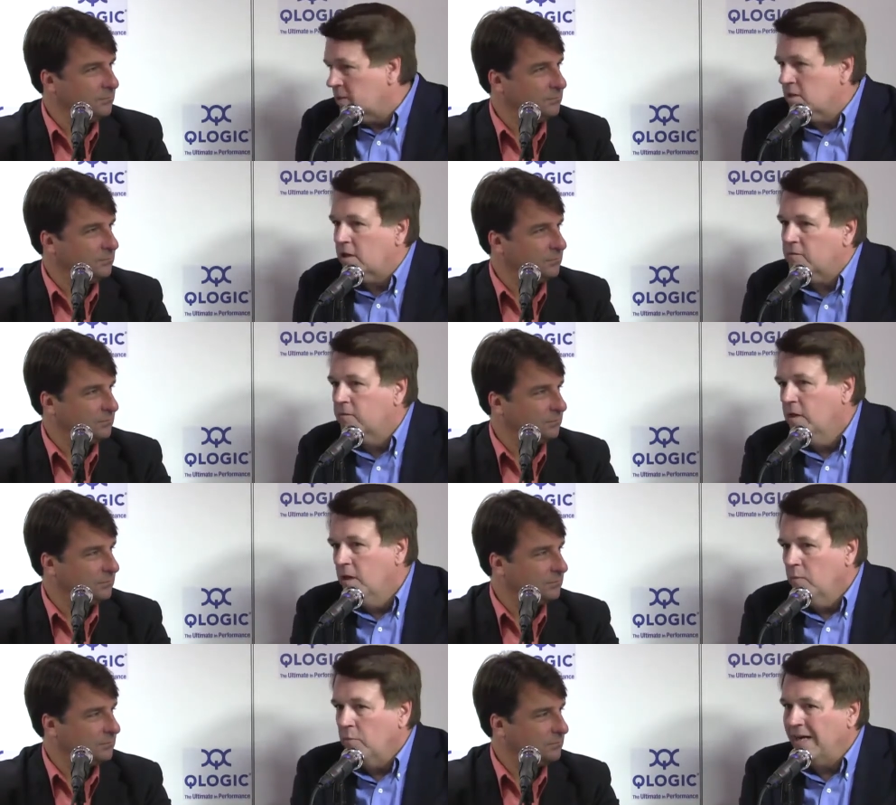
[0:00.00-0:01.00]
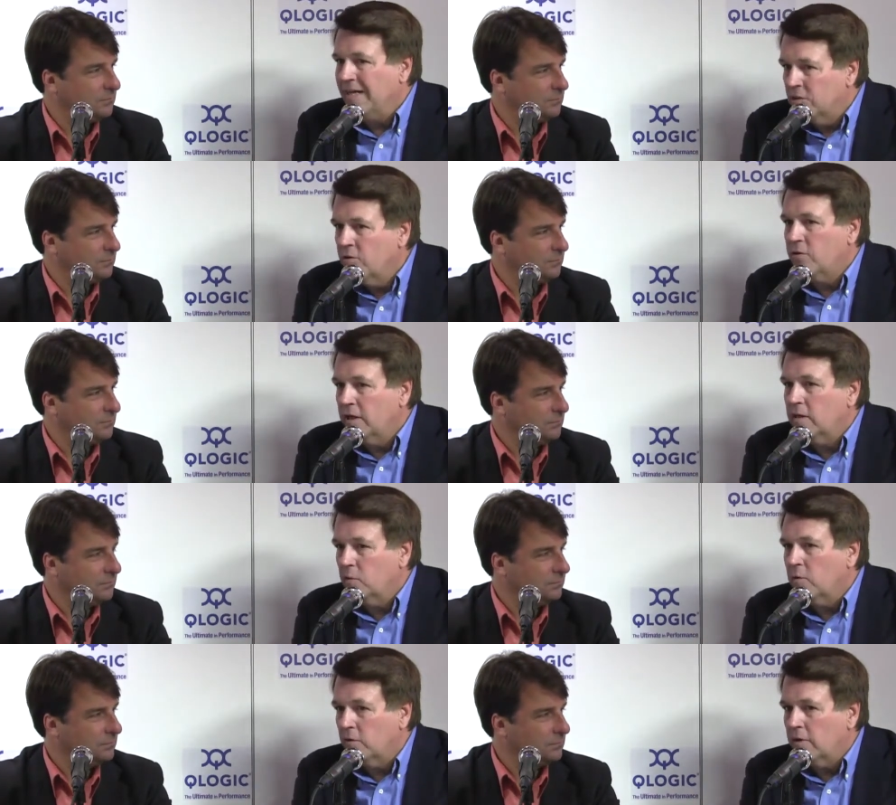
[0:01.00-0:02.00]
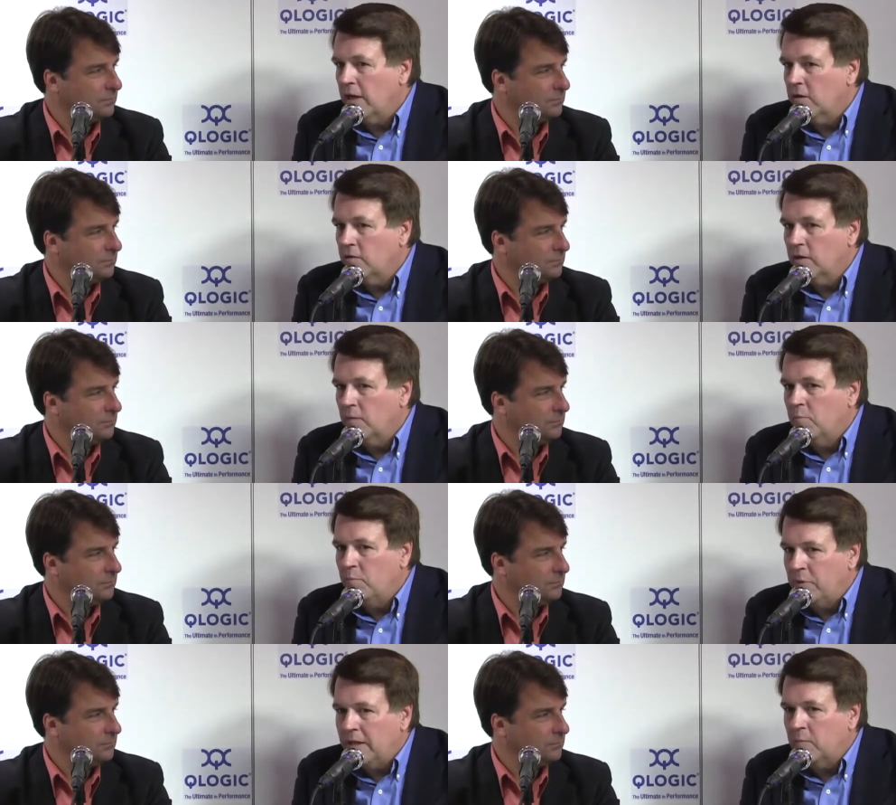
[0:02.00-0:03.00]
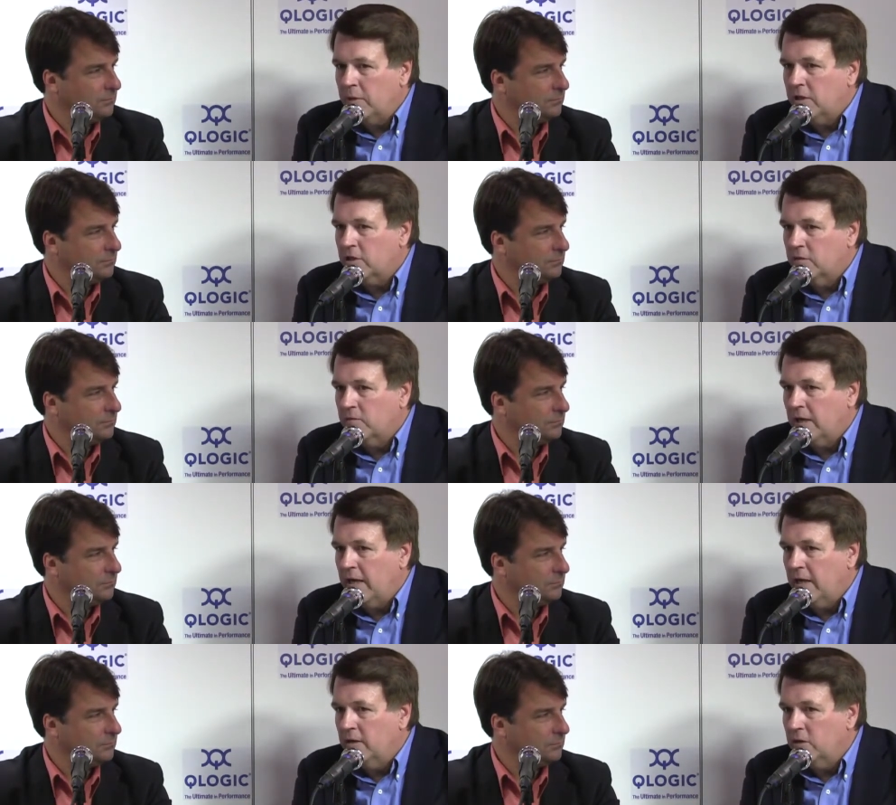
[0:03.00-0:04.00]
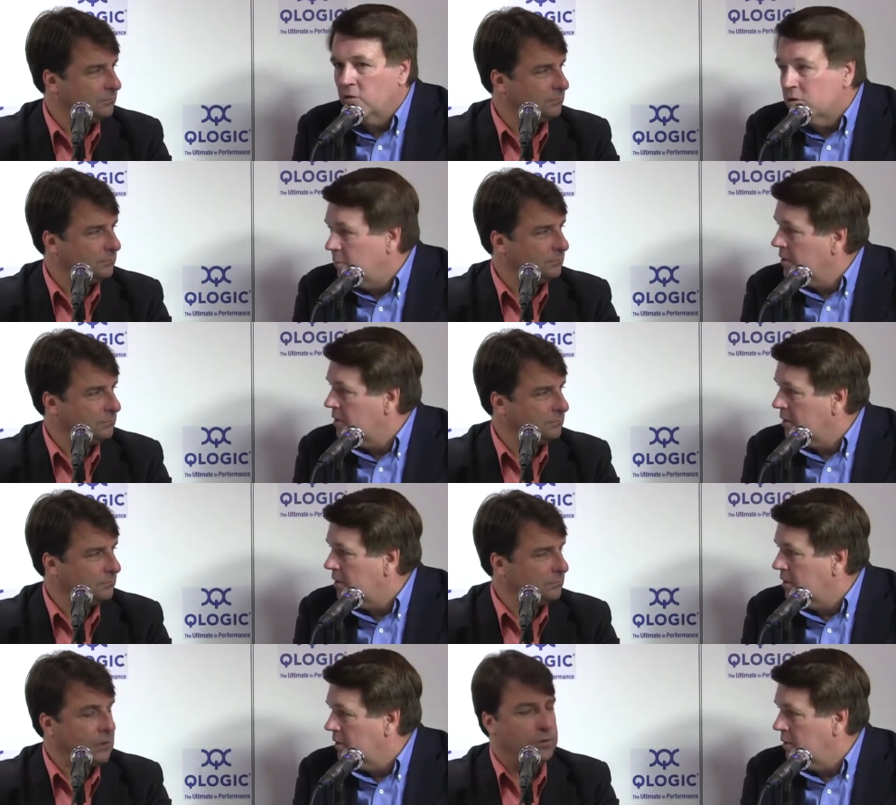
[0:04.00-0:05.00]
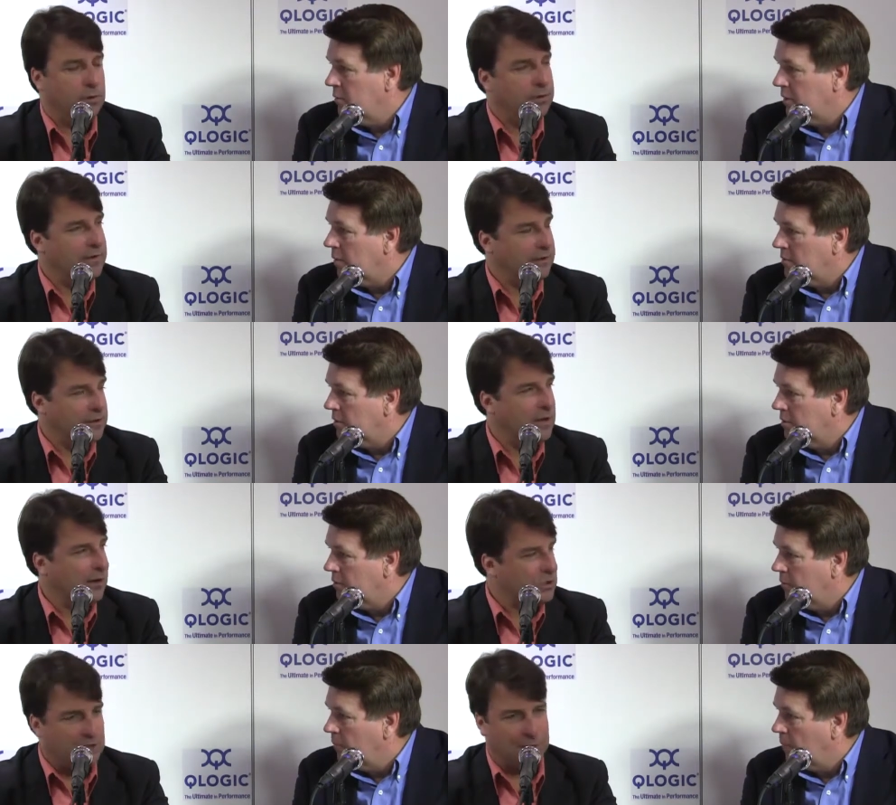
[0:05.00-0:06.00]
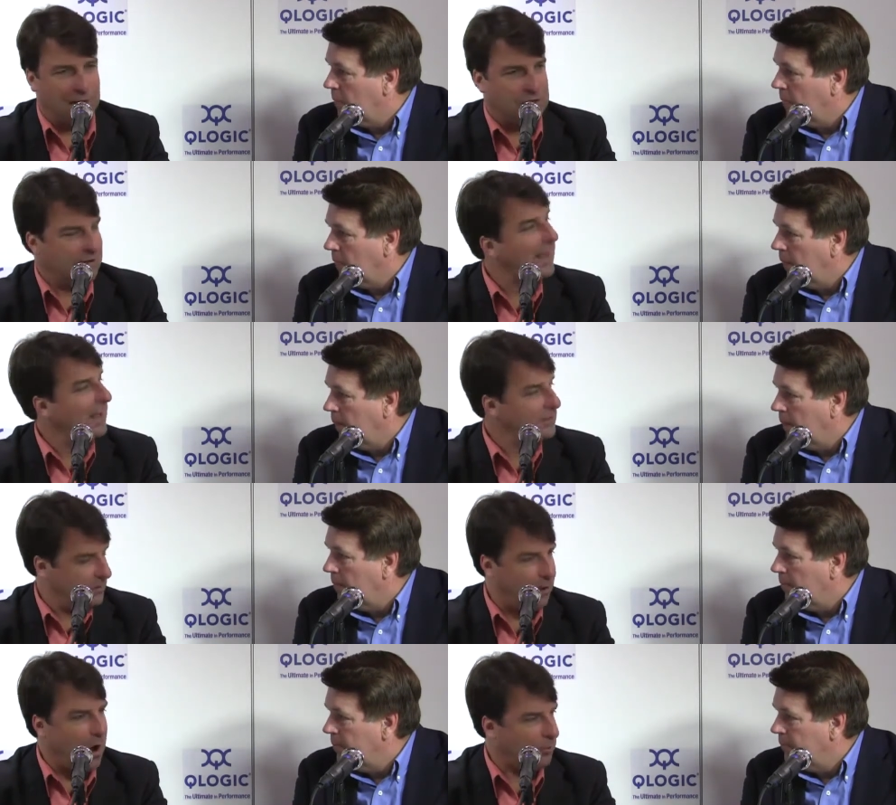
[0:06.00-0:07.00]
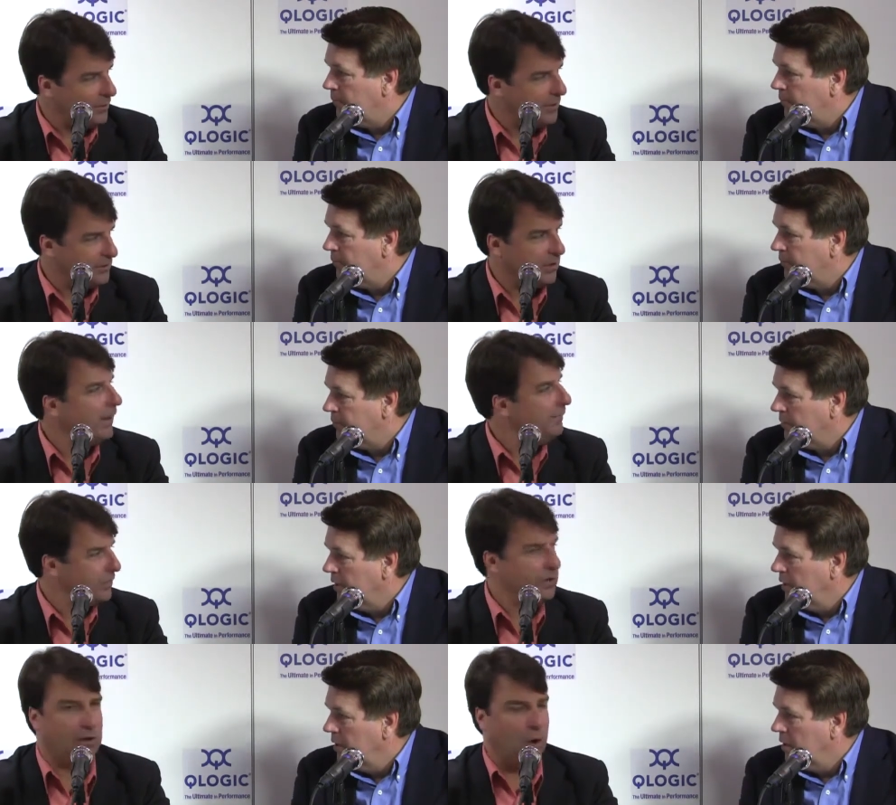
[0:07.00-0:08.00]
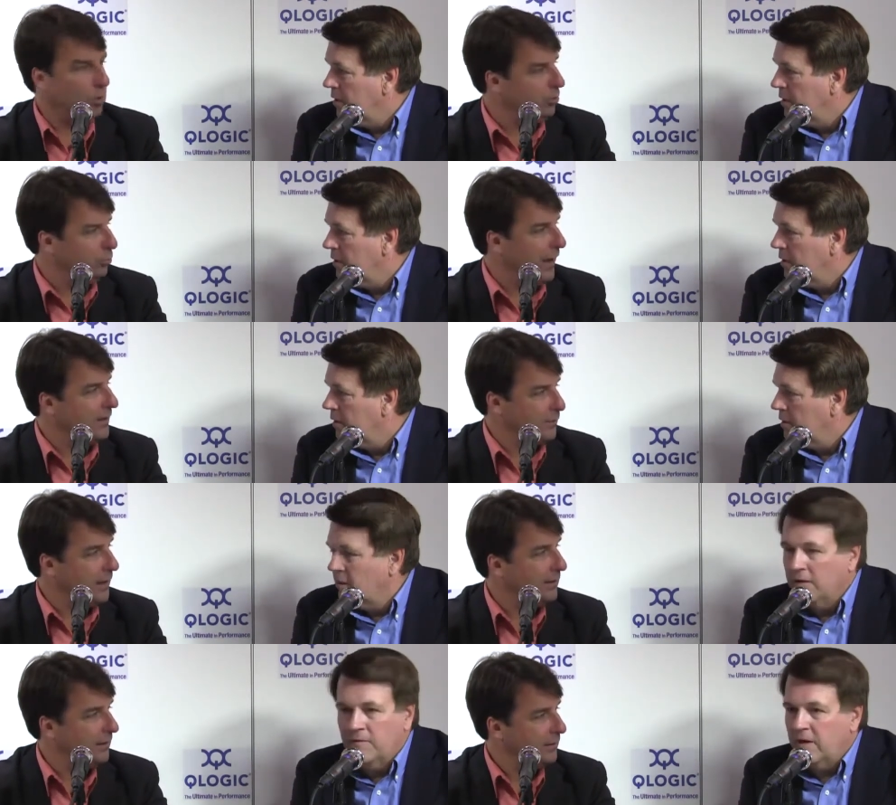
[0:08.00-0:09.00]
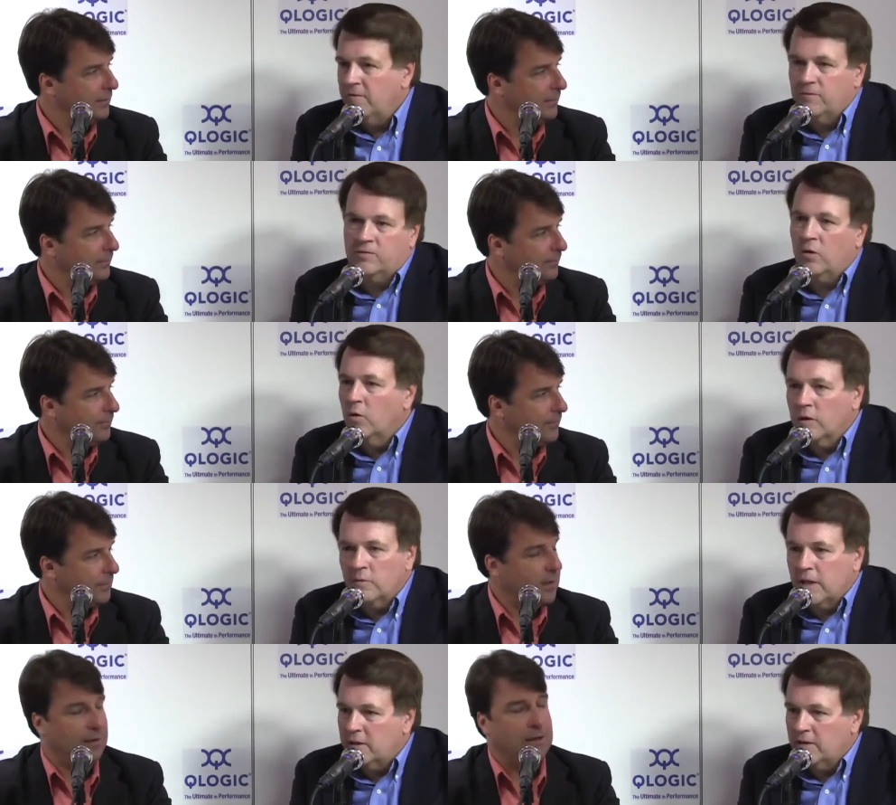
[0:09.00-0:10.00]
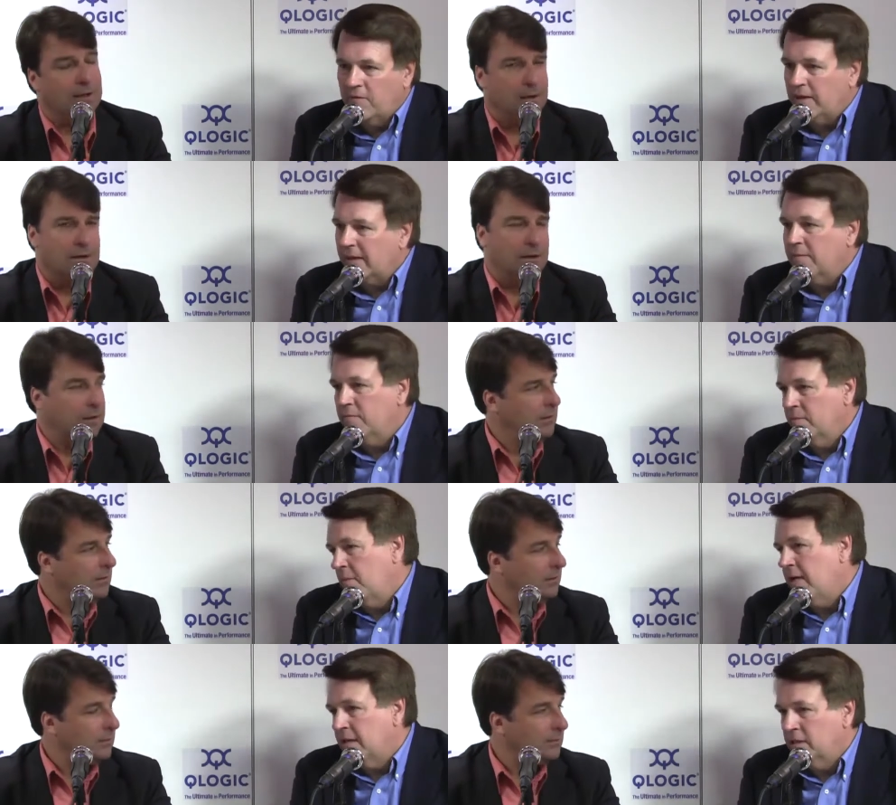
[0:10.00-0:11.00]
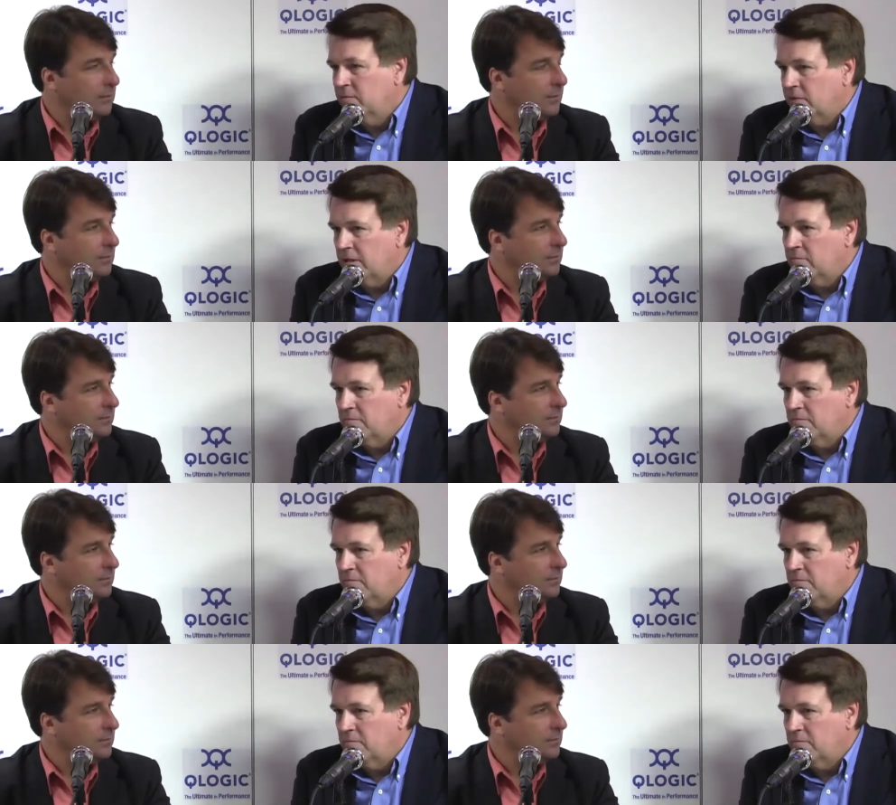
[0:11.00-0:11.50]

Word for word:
Speaker 1: stuff. But I do think that we're entering a big, big shift and usability. You agree that the younger
Speaker 2: generation has awkwardness to the to the old ways,
Speaker 1: right? They've they've totally rejected. Okay. In fact, they, they, my kids have said,